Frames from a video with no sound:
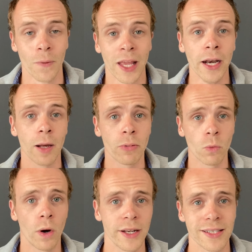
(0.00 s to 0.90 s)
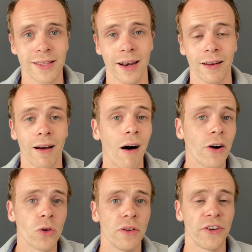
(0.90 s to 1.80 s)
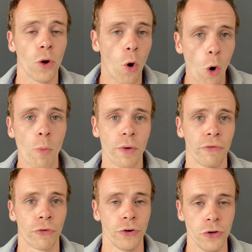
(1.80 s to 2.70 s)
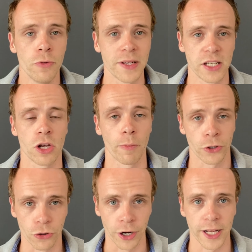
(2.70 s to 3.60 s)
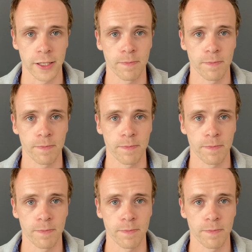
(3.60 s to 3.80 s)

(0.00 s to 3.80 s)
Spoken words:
Number 1 is that, are you even open for new business opportunities?